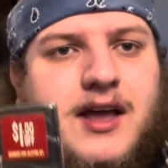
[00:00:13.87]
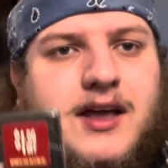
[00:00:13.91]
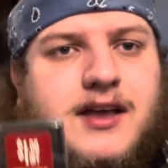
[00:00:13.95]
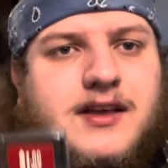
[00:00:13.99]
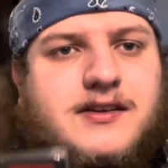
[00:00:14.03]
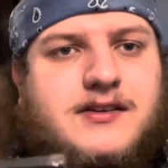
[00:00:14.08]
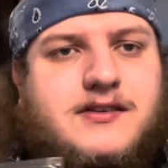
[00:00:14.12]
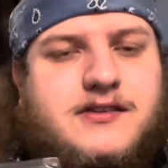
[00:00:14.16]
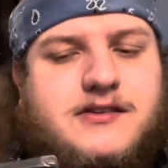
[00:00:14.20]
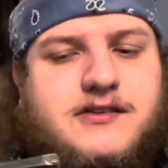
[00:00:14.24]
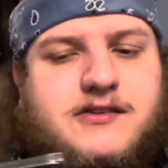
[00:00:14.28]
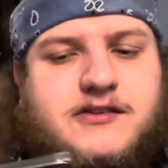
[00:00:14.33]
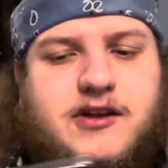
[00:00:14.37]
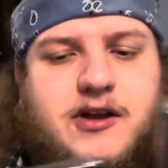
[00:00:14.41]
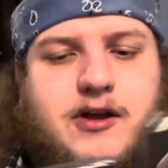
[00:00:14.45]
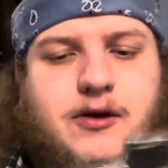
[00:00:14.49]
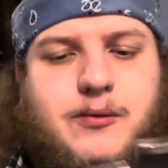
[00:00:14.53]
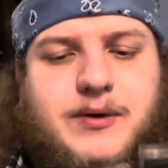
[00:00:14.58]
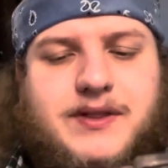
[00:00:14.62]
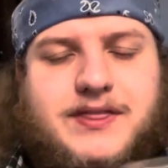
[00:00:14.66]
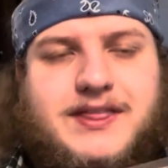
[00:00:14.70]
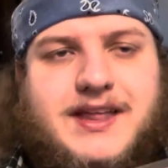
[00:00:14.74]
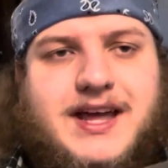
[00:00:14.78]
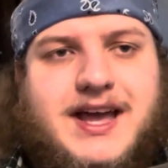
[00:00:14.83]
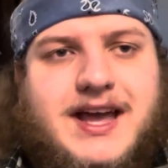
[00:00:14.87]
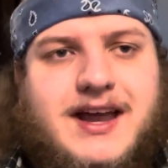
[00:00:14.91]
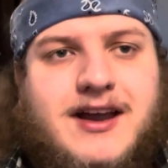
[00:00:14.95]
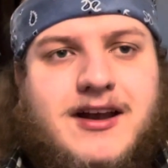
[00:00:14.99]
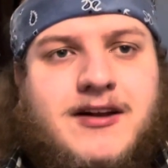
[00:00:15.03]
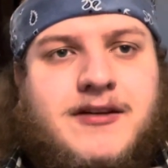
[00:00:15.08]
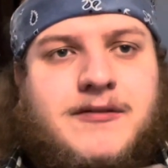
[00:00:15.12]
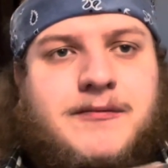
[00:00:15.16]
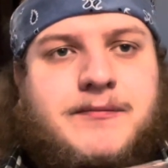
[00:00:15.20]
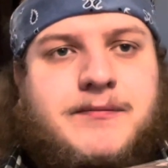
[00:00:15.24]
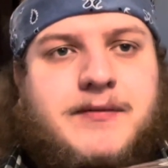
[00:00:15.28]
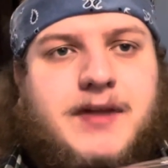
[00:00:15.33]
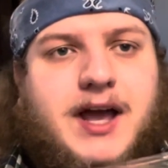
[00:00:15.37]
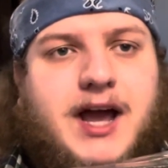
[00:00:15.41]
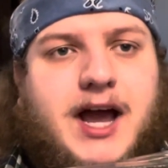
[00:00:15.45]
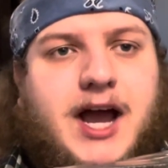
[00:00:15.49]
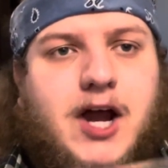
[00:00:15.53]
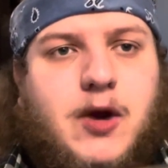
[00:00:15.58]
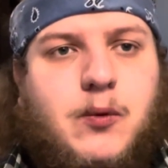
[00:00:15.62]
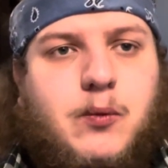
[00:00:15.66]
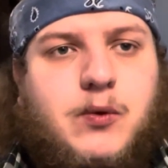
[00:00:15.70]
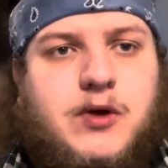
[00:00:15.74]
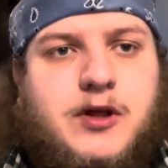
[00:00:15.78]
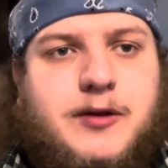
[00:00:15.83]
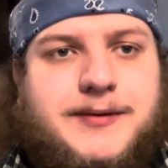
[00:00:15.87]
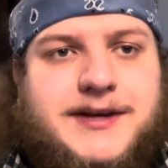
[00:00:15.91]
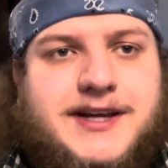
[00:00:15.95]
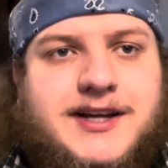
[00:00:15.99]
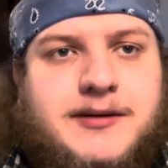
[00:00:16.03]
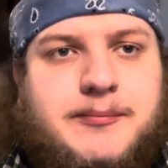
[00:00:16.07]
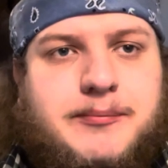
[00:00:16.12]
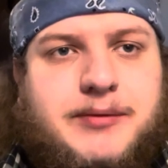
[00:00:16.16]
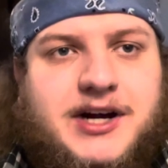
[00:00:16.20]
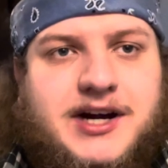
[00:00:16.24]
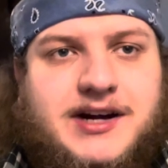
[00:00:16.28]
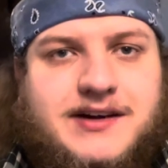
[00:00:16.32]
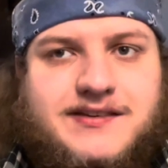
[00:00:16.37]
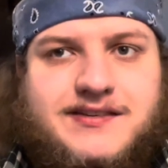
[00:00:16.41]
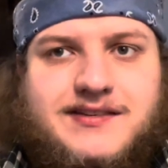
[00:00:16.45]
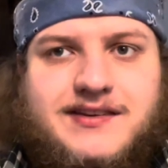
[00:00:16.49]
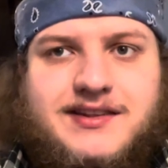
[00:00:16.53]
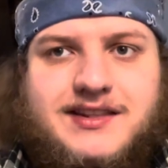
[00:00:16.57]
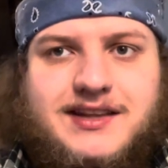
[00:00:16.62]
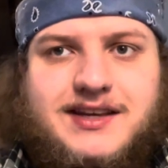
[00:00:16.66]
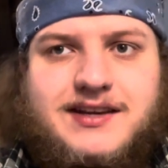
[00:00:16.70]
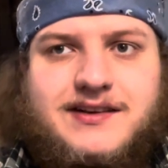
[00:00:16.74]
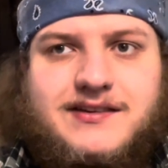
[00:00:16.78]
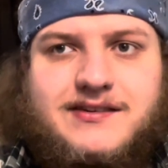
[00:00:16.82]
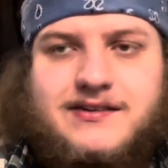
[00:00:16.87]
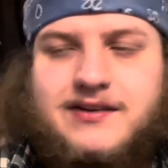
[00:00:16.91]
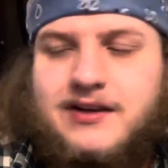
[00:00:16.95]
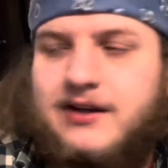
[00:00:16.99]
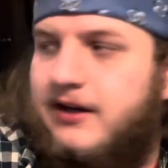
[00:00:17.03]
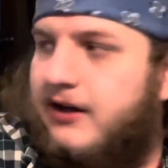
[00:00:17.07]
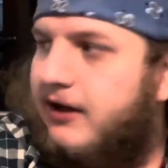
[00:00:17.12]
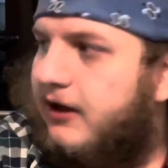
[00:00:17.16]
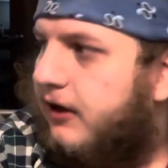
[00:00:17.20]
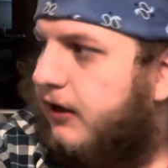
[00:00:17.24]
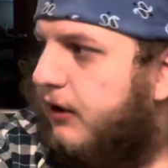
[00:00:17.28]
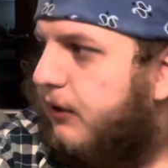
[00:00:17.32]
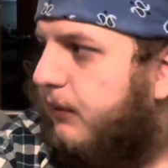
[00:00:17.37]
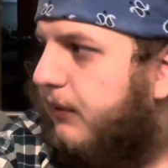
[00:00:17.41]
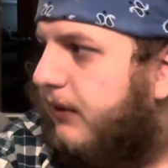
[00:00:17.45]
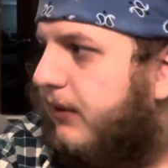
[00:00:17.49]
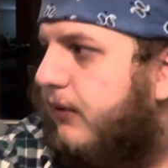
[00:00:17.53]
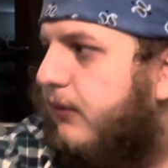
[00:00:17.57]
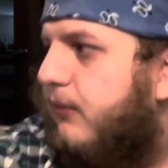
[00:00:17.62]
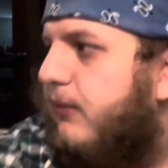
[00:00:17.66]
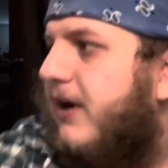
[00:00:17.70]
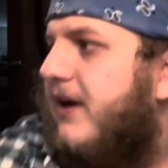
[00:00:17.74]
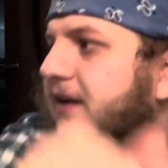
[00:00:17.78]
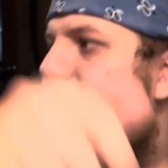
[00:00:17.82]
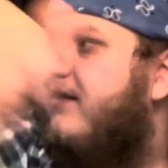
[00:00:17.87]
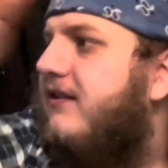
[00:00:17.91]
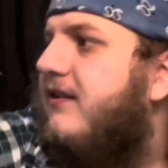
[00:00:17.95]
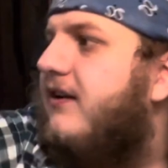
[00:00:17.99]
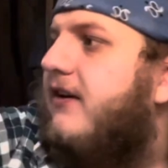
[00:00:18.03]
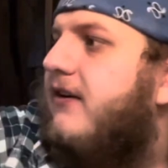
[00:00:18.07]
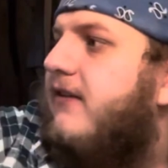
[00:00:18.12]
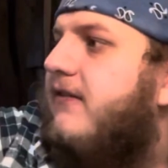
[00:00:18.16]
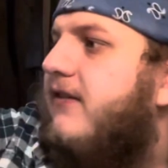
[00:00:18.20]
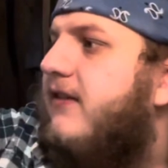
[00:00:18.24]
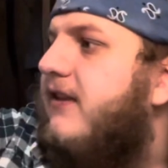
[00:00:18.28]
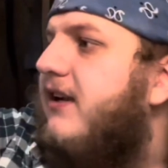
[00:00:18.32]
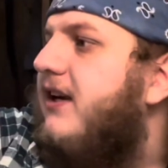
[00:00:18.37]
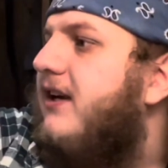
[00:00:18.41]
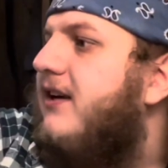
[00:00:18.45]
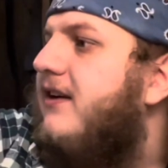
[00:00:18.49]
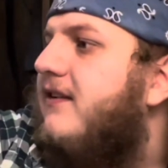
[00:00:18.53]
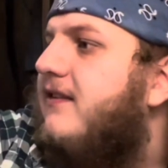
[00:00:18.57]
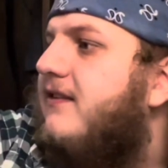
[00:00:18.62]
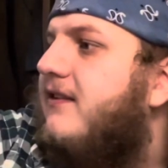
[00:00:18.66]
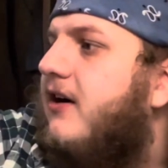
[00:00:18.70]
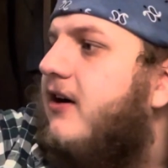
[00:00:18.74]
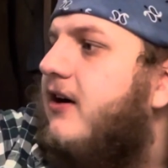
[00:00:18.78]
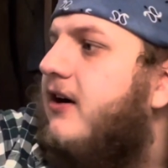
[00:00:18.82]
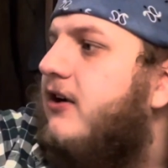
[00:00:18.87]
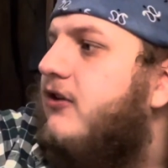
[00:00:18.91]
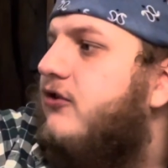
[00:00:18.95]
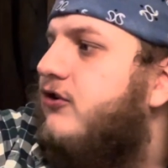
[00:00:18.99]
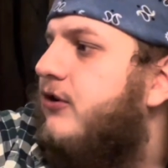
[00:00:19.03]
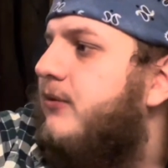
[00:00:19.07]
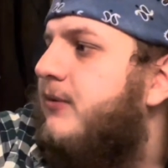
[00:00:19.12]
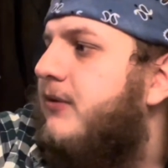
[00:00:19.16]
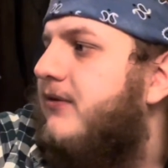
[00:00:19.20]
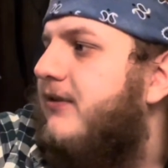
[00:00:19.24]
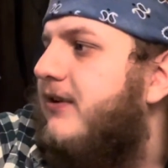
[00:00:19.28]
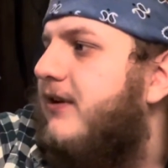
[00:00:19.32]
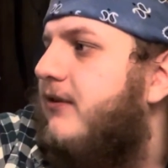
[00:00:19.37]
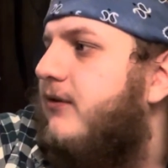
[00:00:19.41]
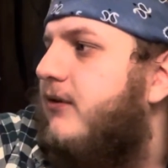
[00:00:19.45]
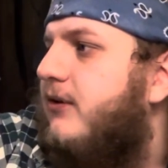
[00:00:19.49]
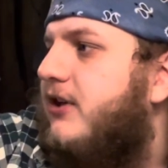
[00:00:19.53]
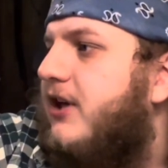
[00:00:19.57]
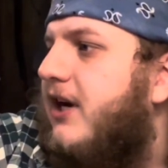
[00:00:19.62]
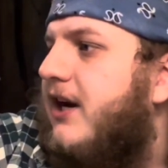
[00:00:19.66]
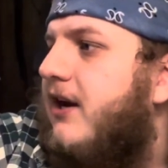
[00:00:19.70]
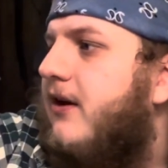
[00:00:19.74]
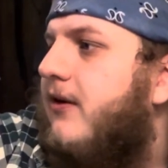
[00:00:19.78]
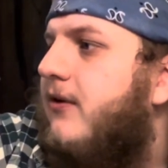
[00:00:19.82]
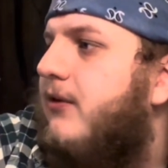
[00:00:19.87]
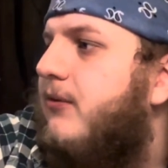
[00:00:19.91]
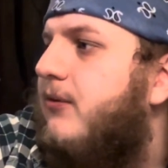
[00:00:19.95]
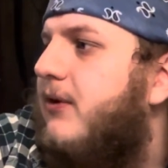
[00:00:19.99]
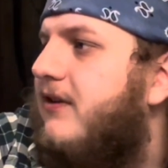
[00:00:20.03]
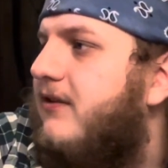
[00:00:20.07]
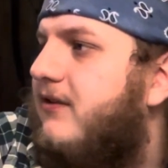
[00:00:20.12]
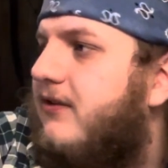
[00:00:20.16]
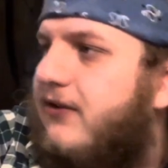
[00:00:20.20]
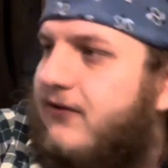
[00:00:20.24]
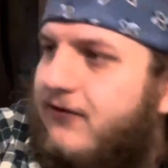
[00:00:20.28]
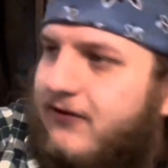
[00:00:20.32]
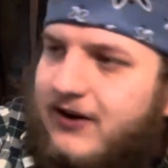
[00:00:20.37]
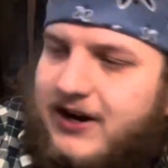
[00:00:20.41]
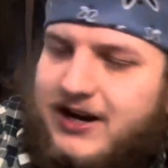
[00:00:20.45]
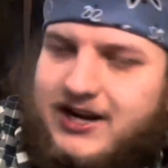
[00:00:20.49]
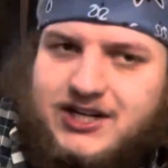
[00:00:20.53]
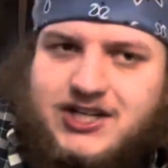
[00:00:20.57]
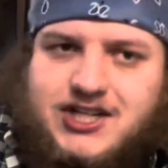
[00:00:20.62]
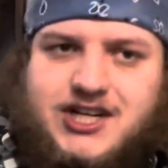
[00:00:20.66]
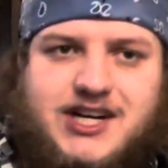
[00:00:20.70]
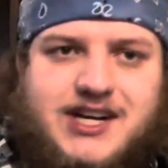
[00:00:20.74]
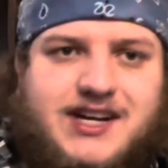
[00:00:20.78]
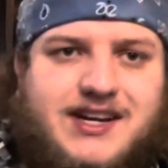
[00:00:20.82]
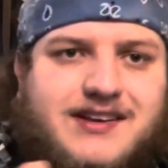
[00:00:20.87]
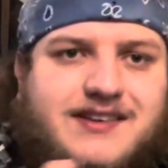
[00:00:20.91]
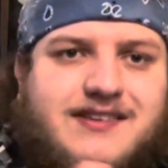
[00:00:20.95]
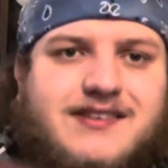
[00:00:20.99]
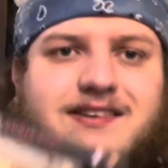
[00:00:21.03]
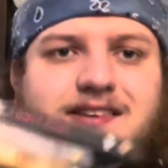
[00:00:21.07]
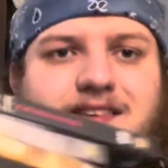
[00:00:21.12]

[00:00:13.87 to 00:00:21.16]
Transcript: So with that, I will be unboxing these with the rest of these Conjuring movies, which I own the rest of the franchise.